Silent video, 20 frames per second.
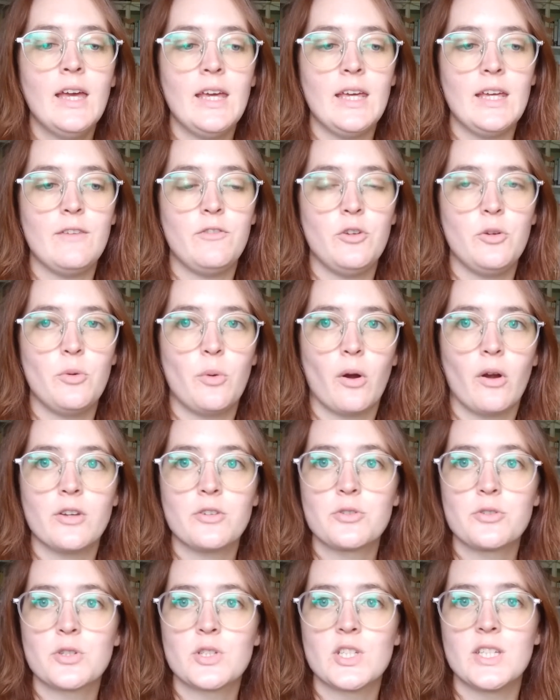If you are
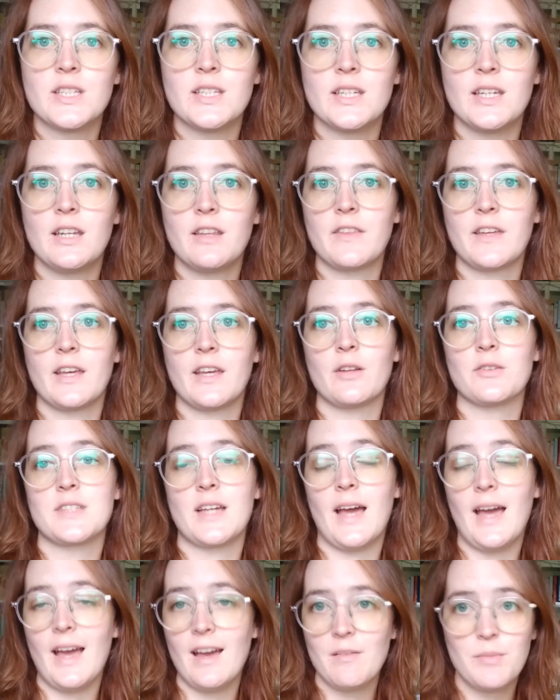interested in anything else
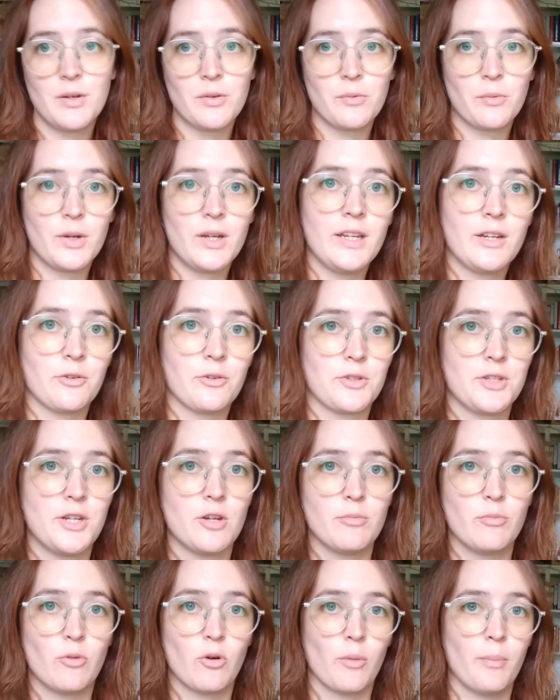I have been reading or to
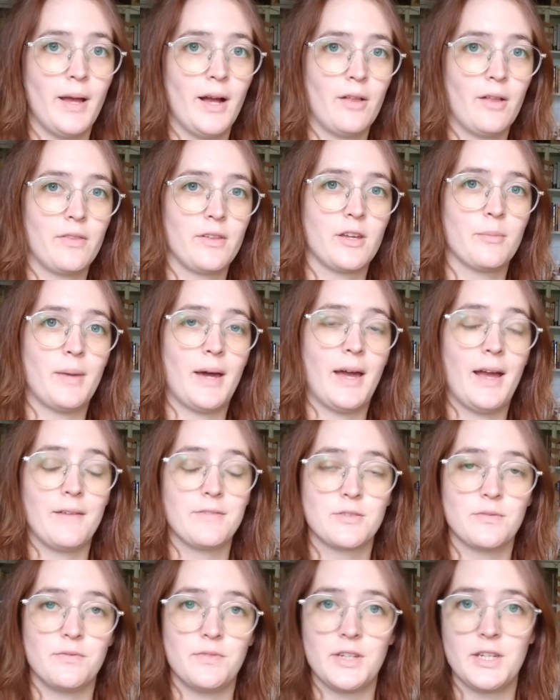hear more about them, I have
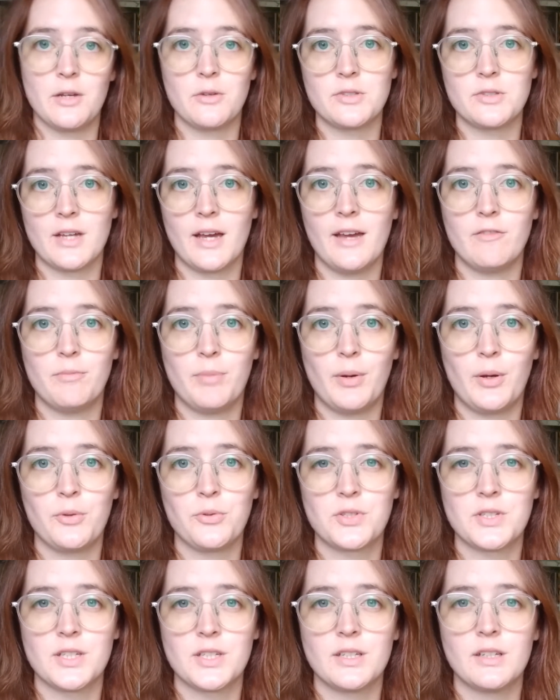some videos I have
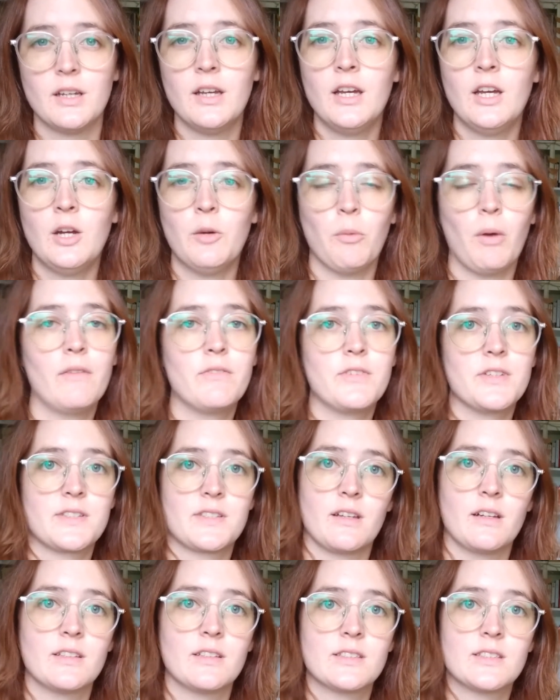posted where I've
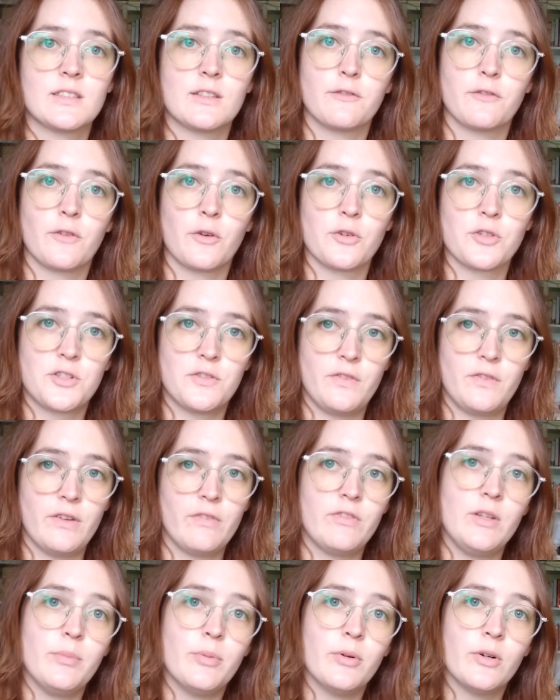discussed the first
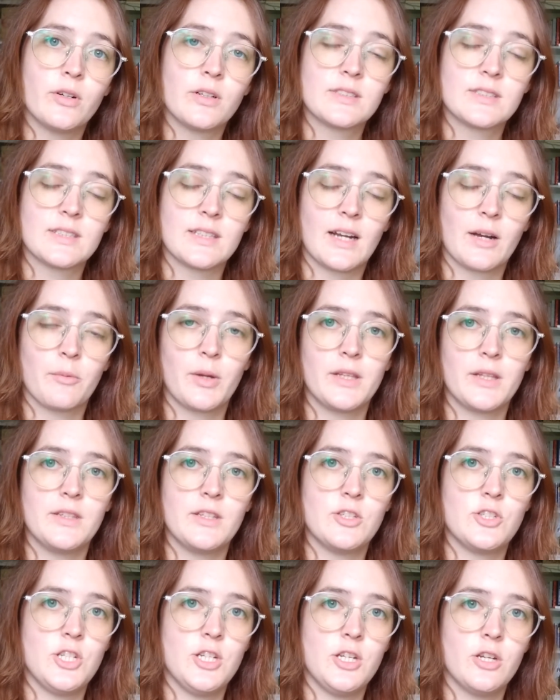fifty books that I read
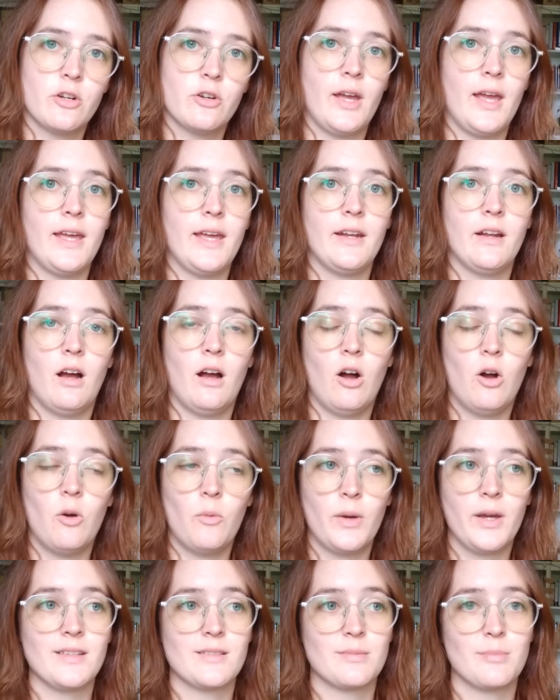this year, and
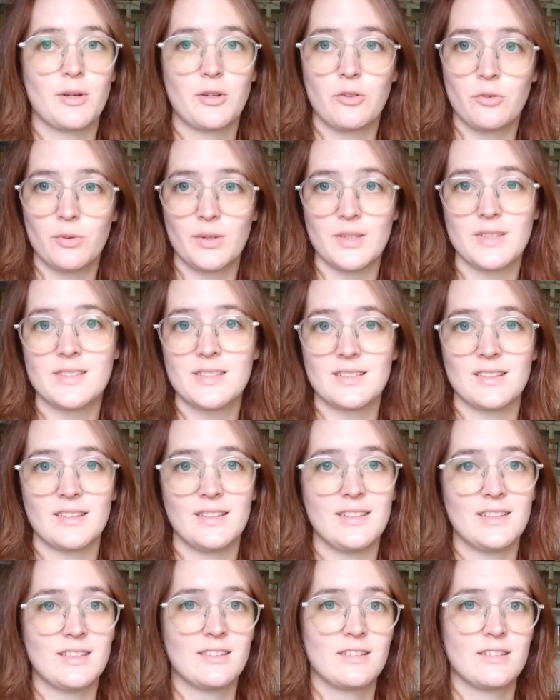always my Goodreads is
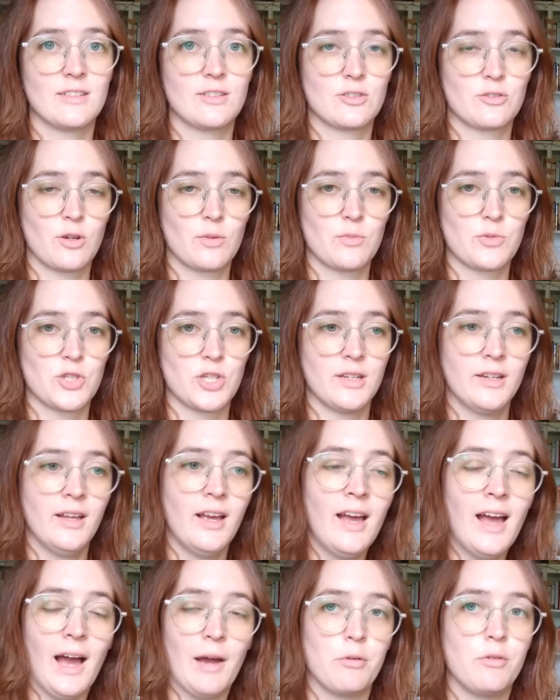linked in the description.
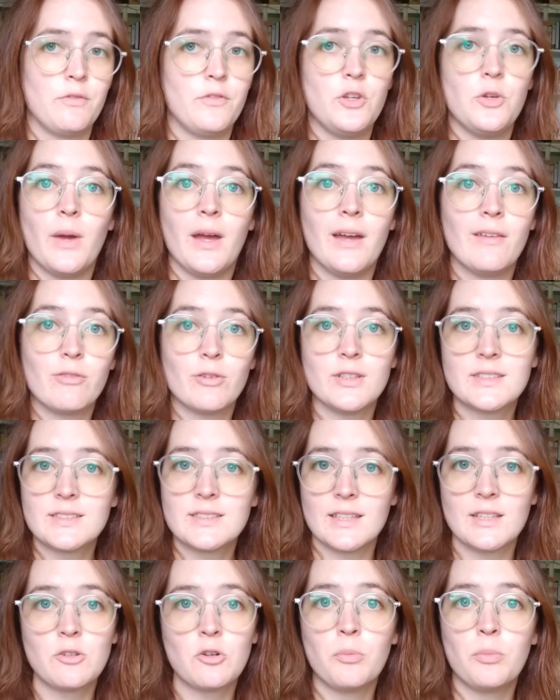I review every
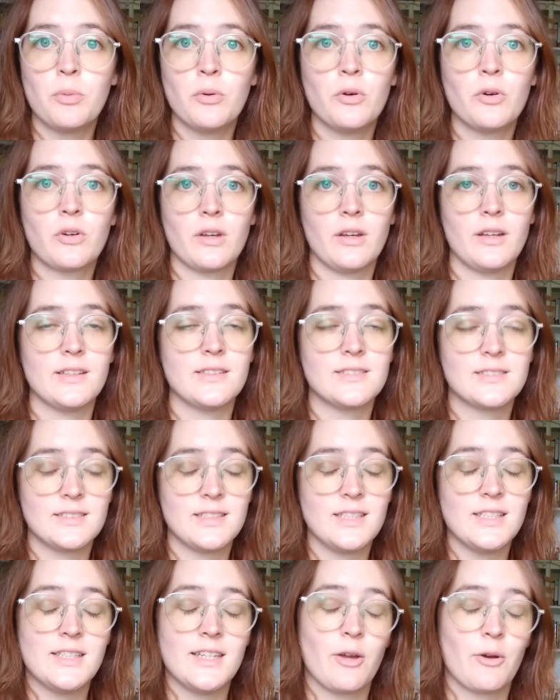single book as
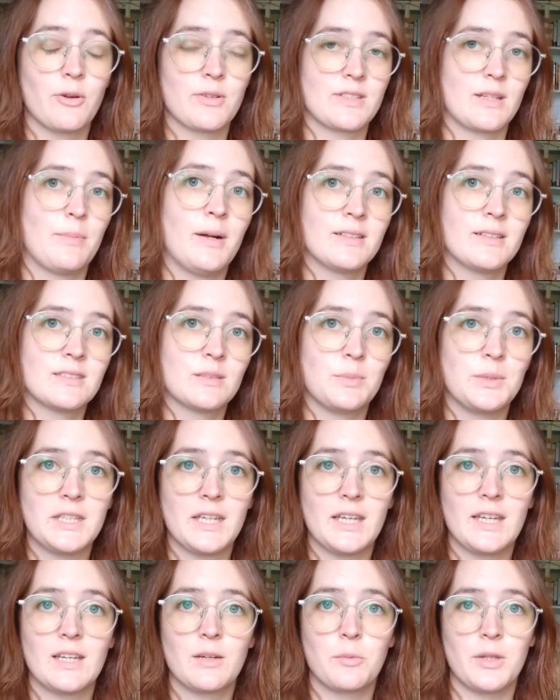detailed as I possibly
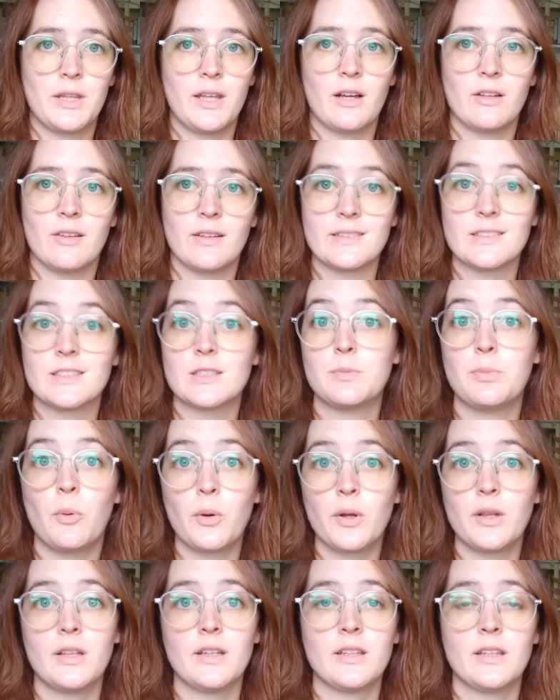can without like
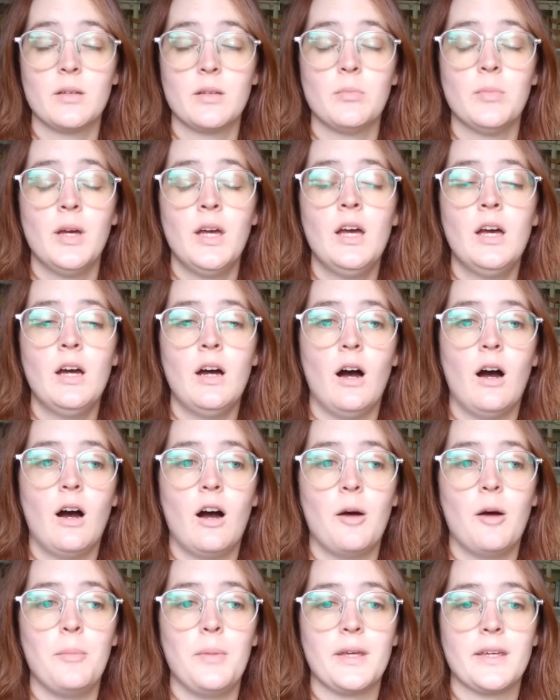spoiling them,
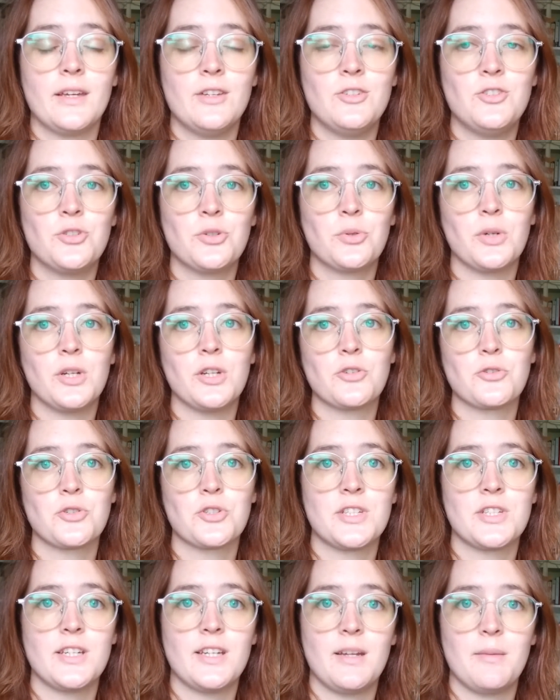um, in case you're
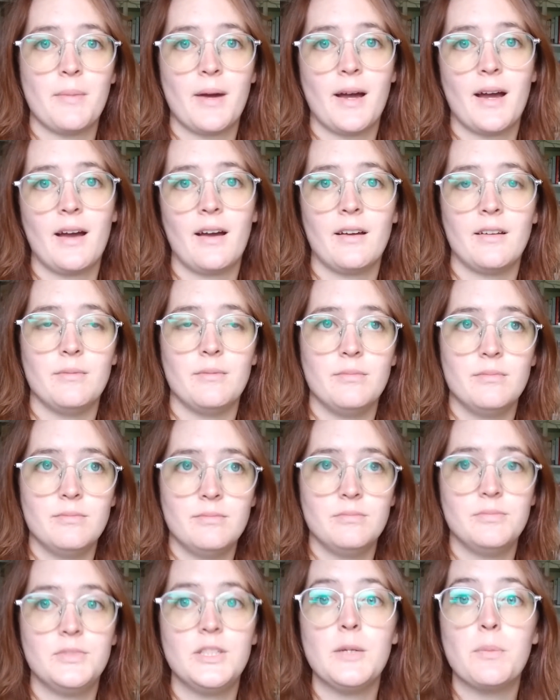interested in my
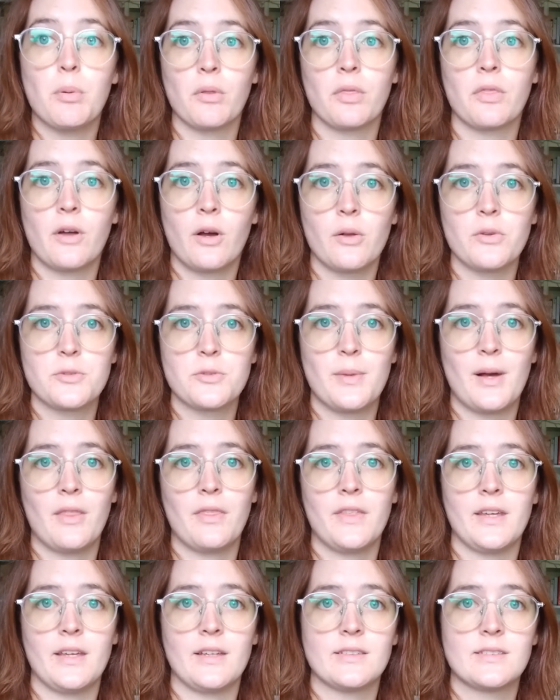deeper thoughts about
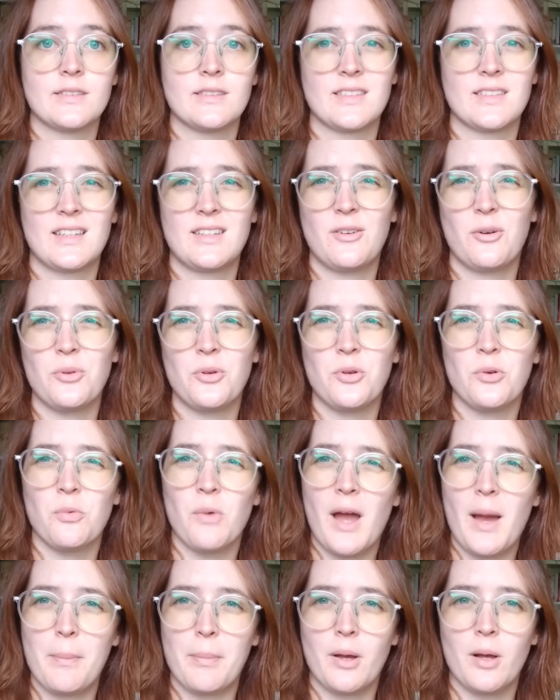things, since I don't do
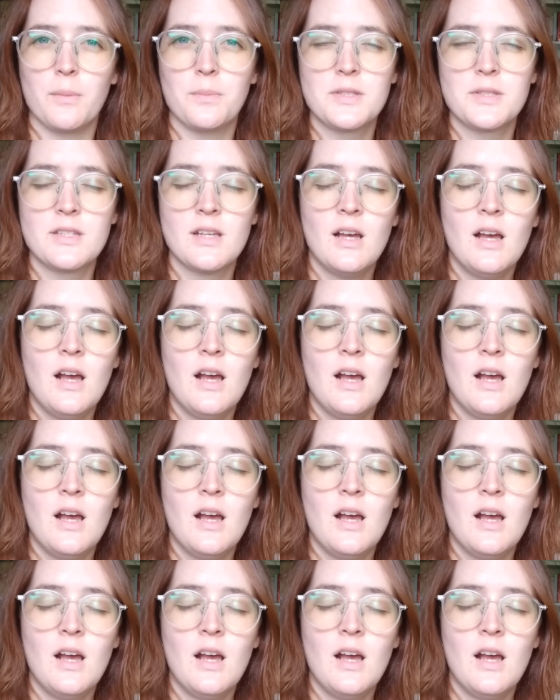wrap-ups.